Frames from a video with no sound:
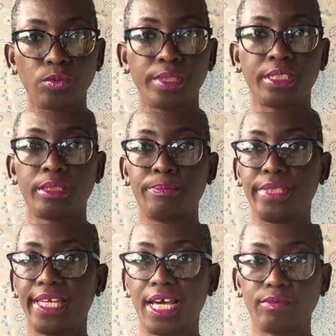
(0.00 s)
We
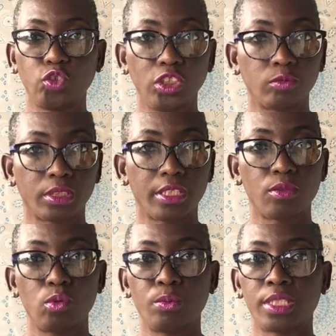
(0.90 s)
may have children at
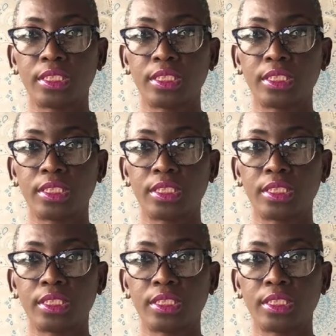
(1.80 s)
home with